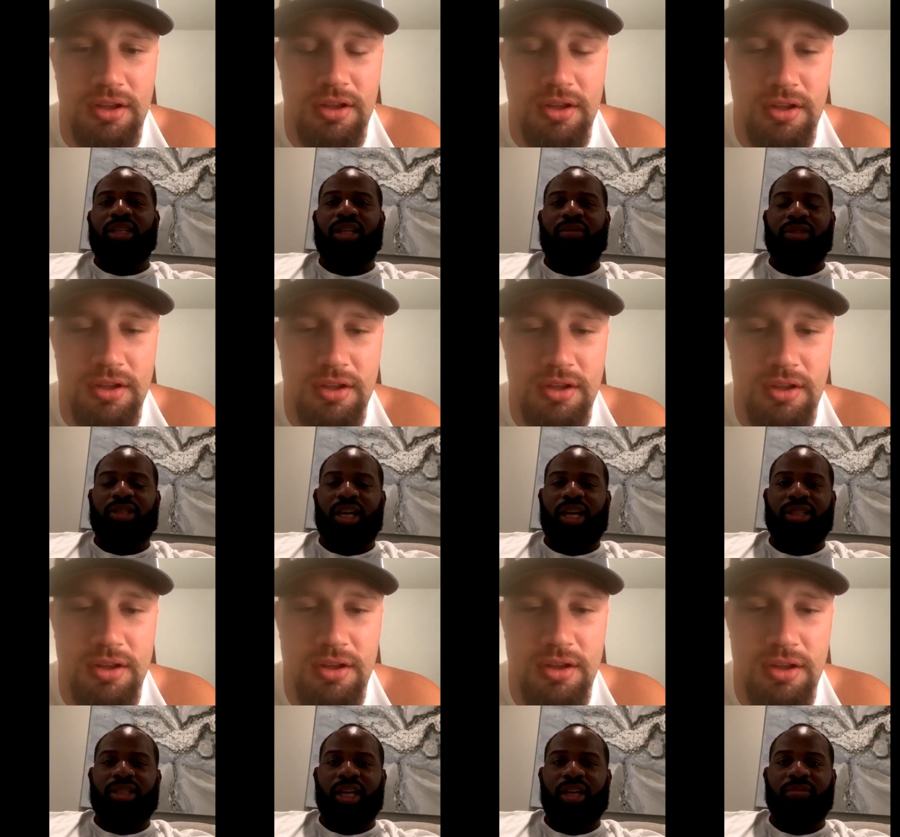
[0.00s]
Speaker 1: that stuff to stay
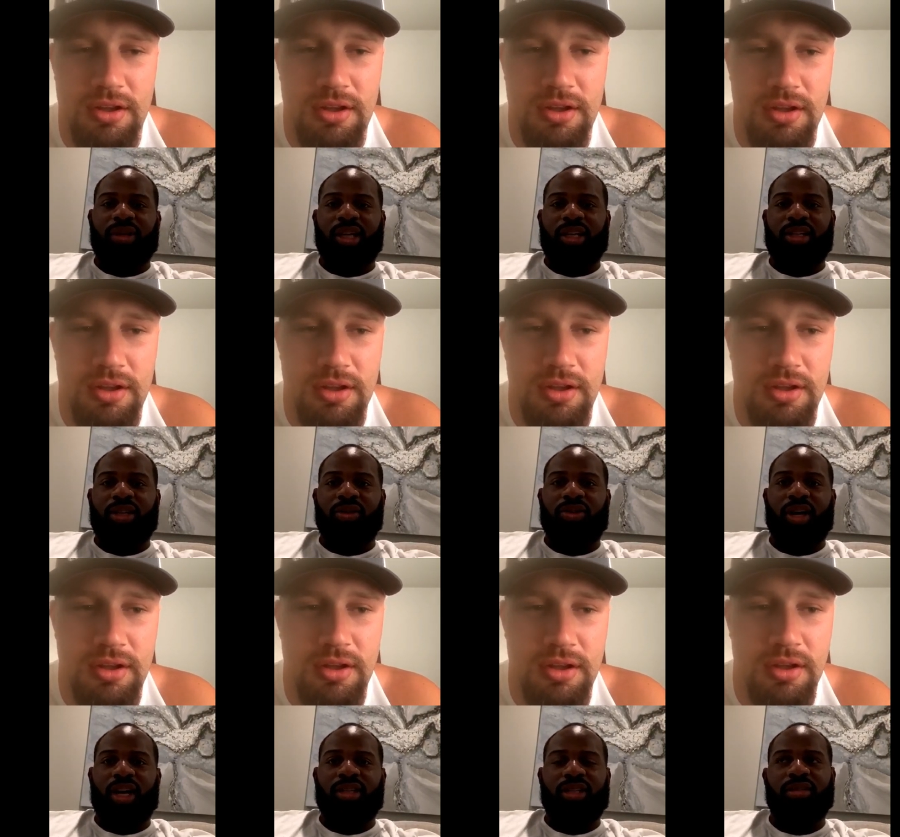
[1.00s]
in shape and you know
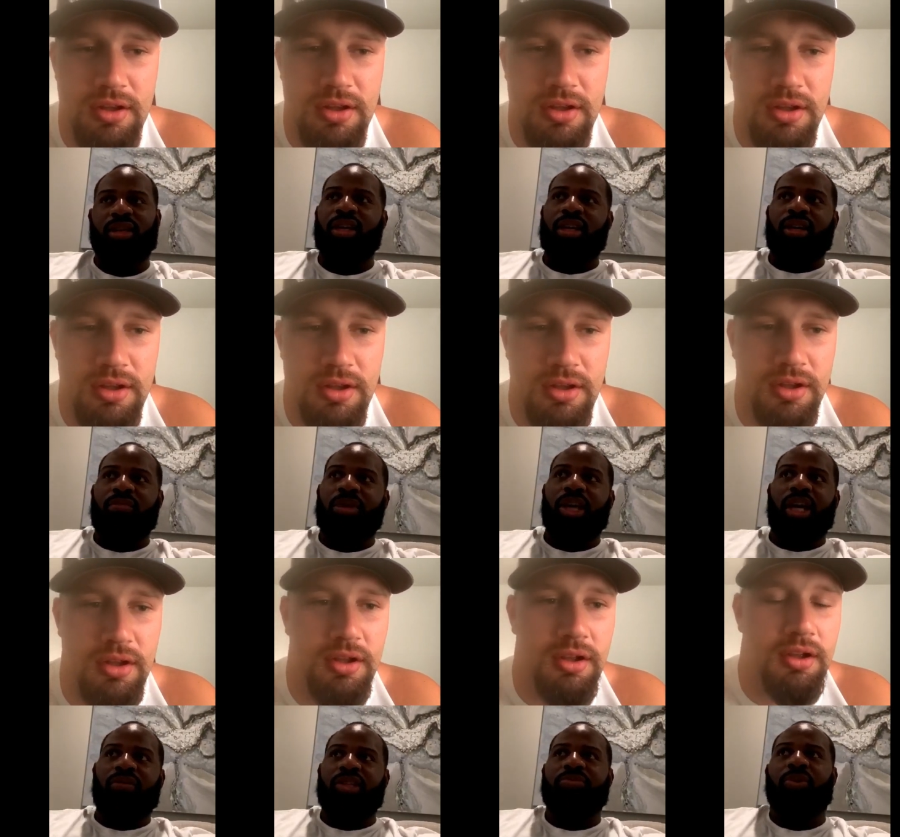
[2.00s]
try to just be
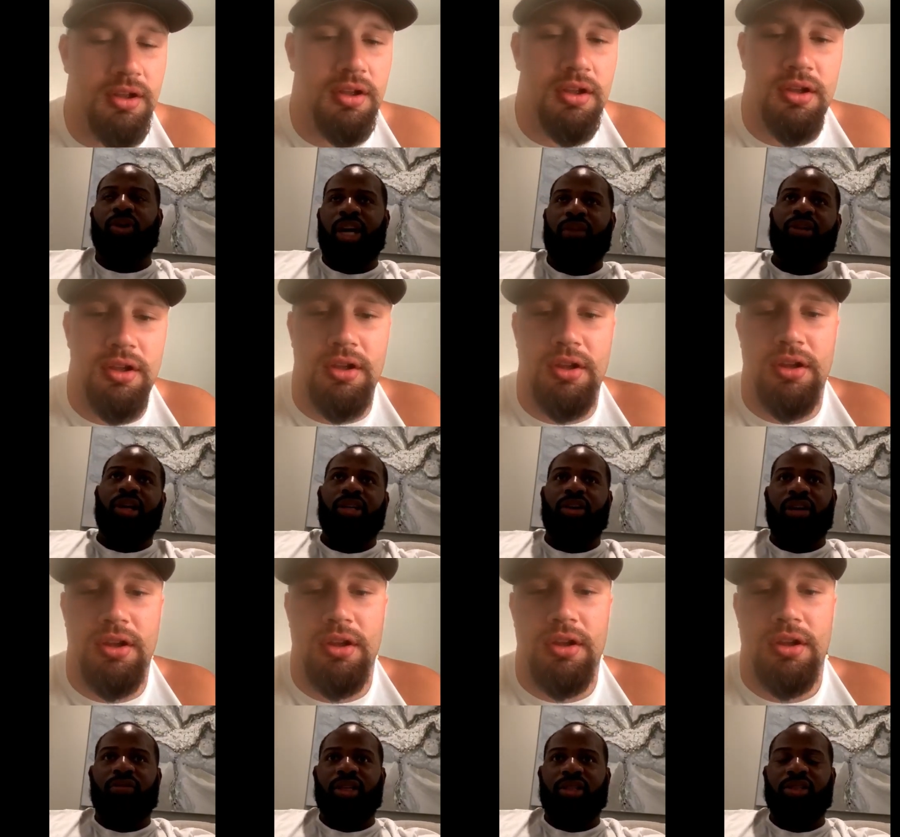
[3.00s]
every sport, every you know
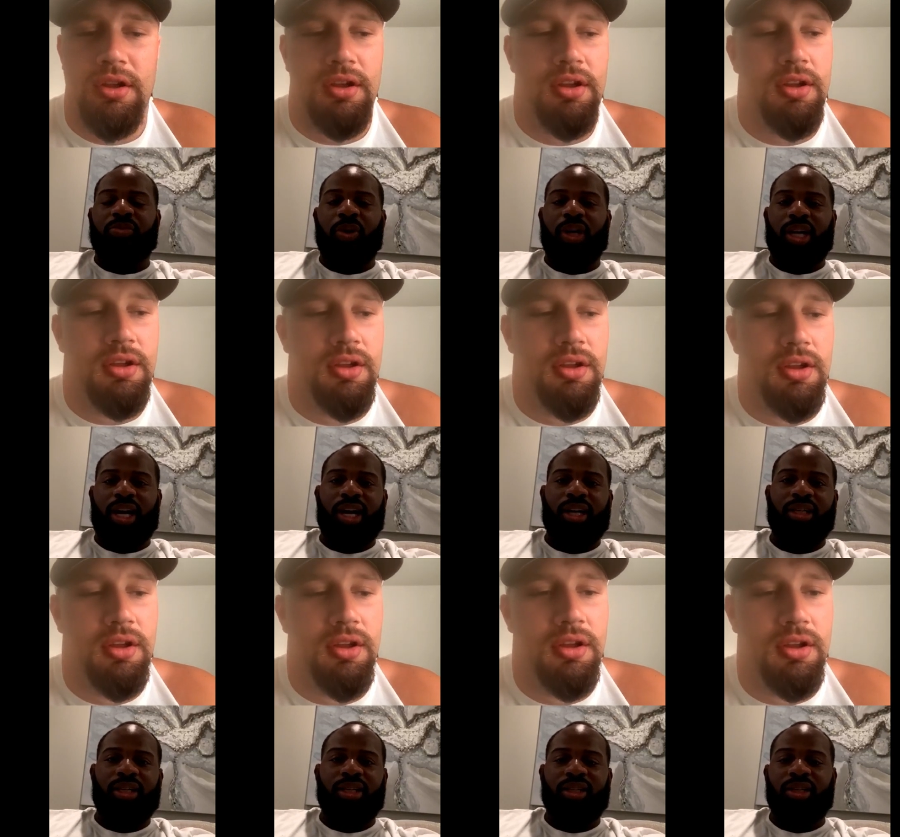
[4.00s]
every other sport guy.
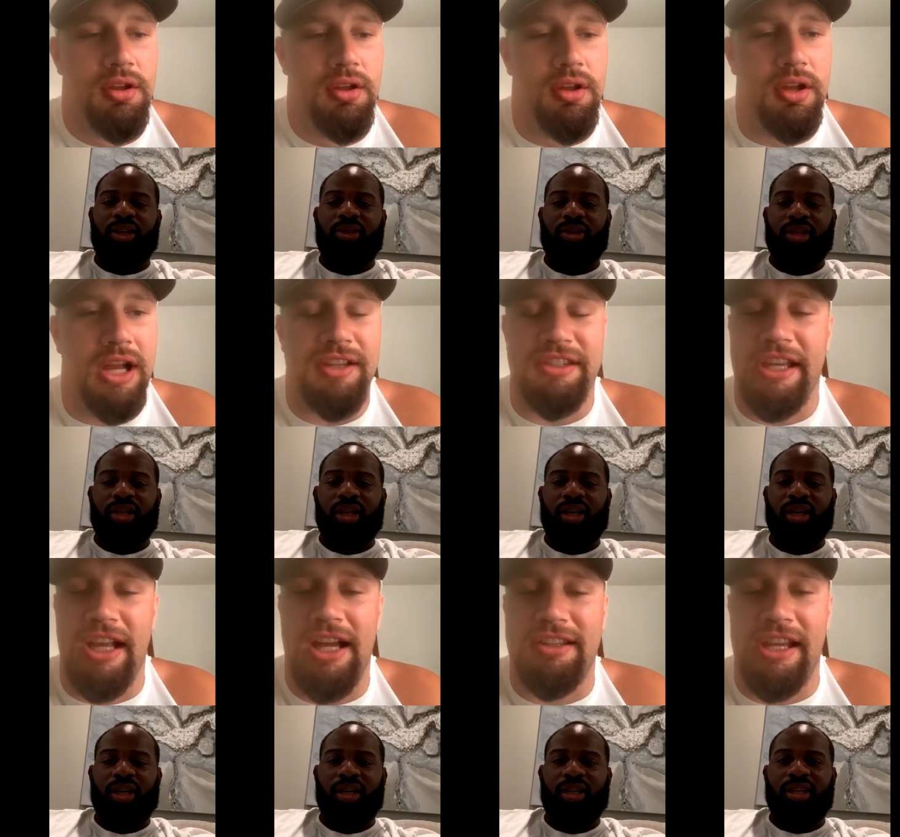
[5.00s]
You know, I
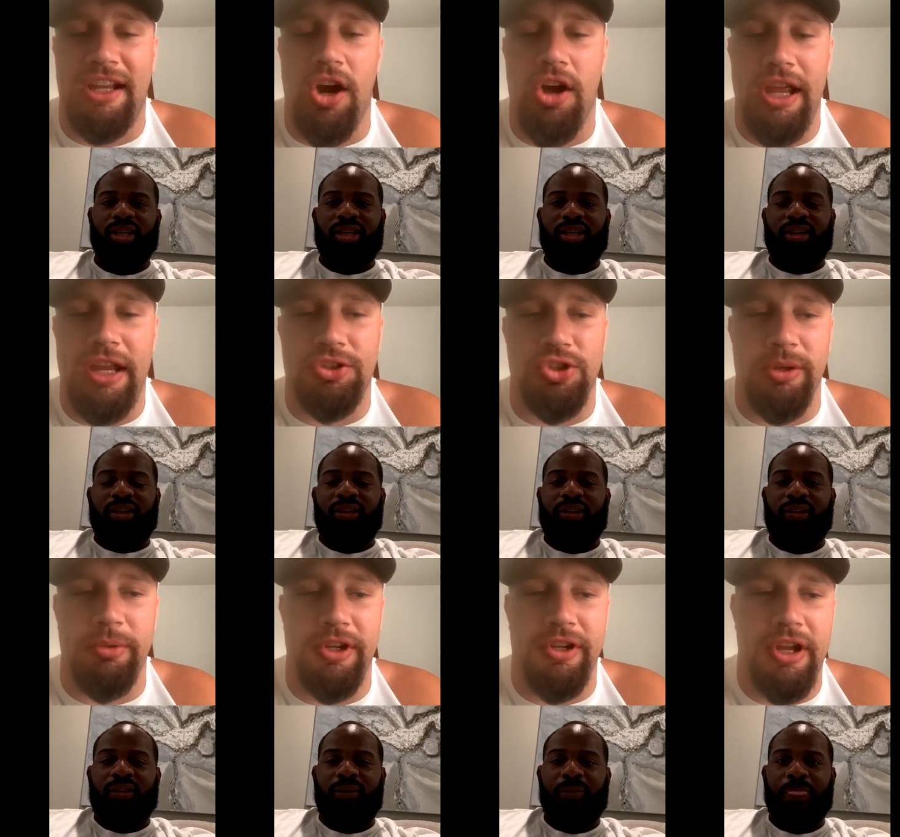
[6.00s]
think I uh,
Speaker 2: think all that
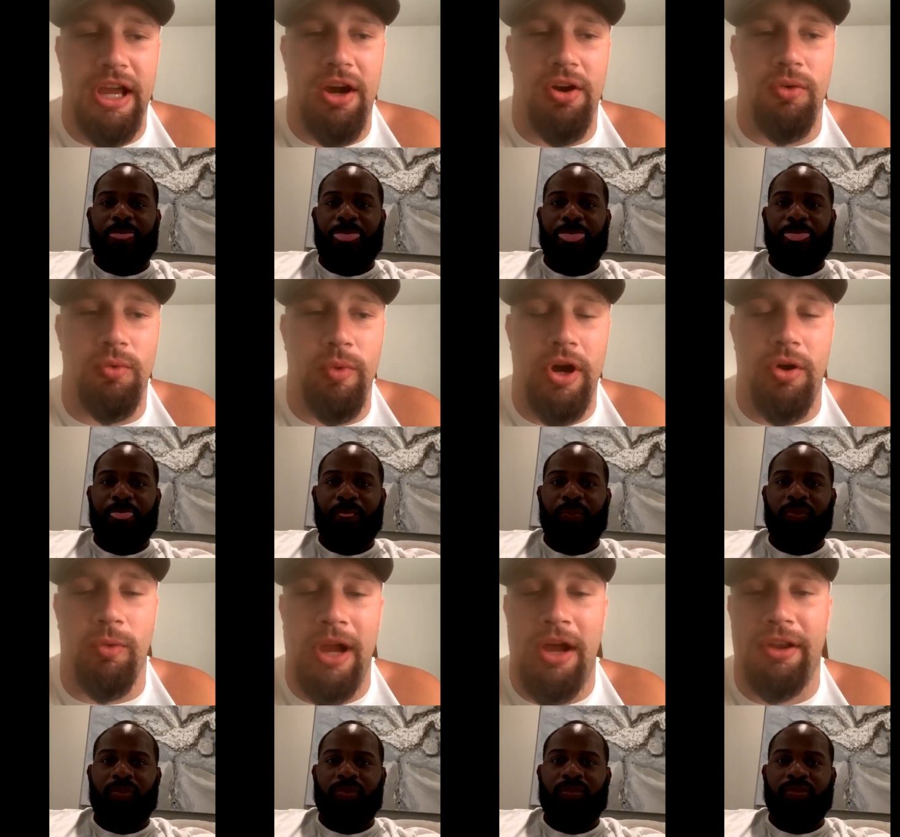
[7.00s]
attributed to how
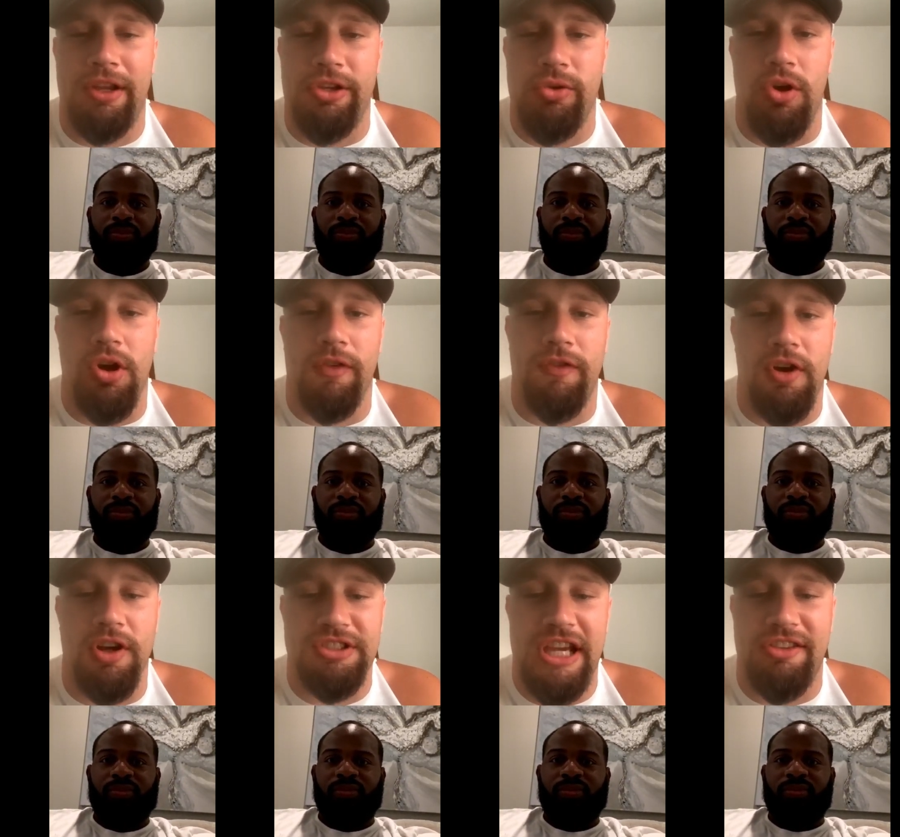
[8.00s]
well rounded you are as
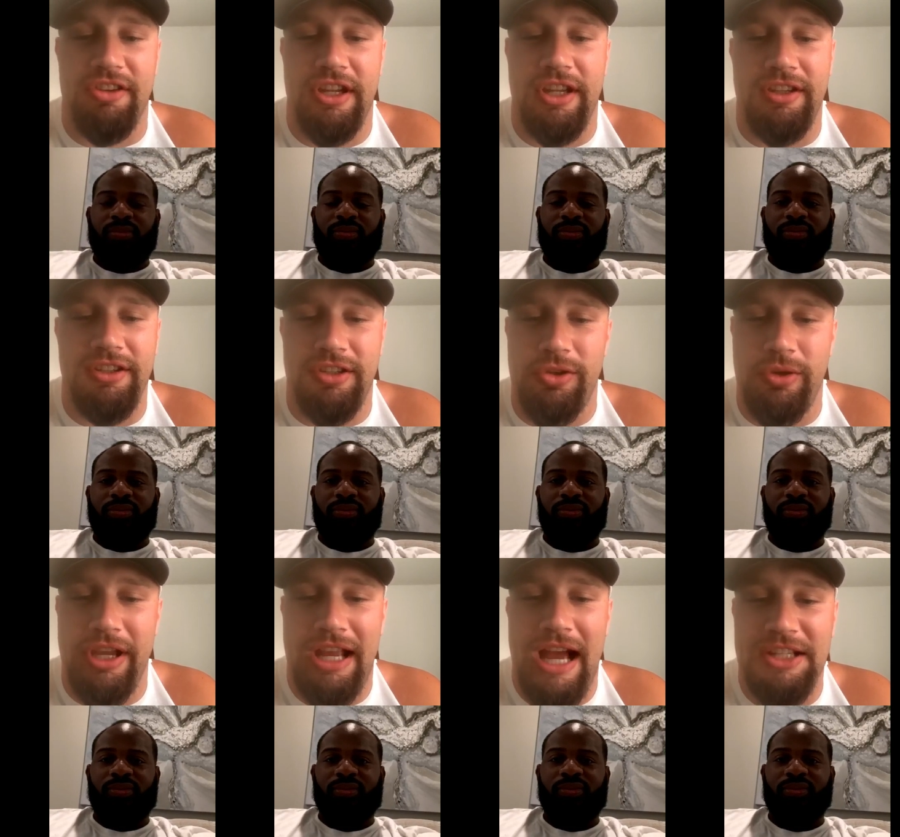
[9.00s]
far as athletic.
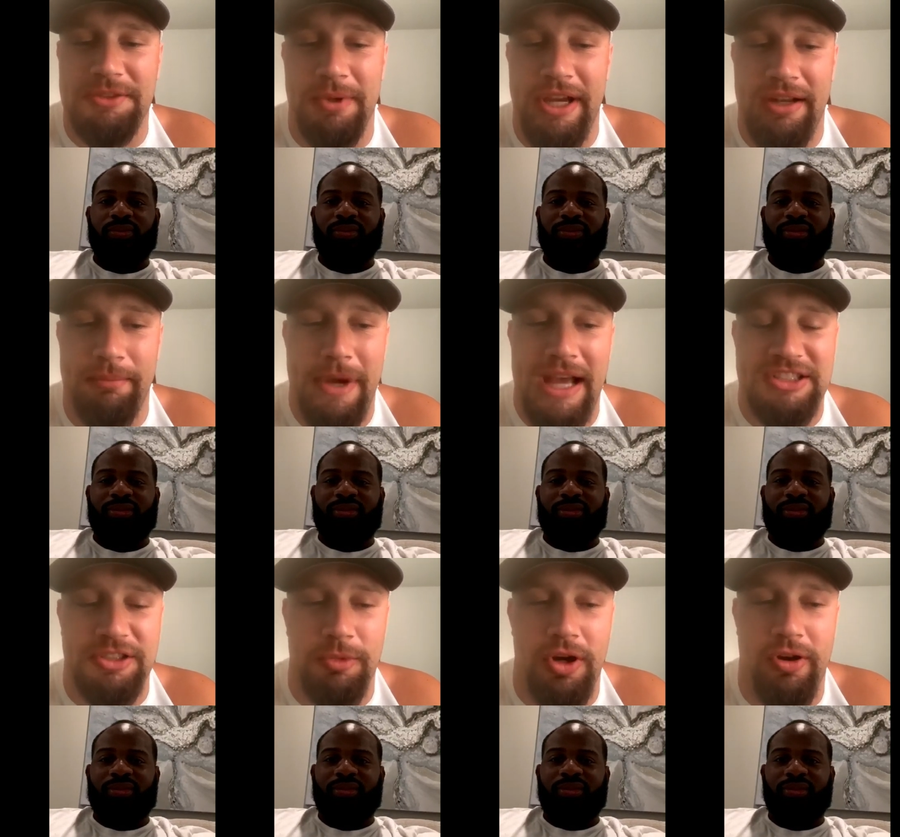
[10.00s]
You get guys playing
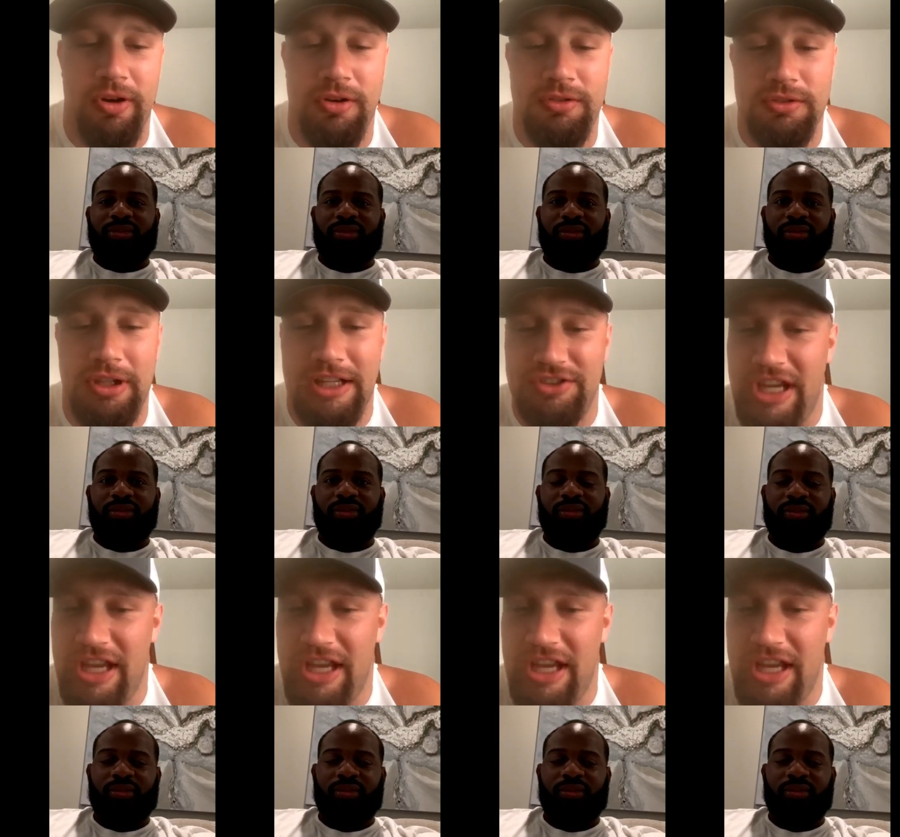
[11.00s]
basketball like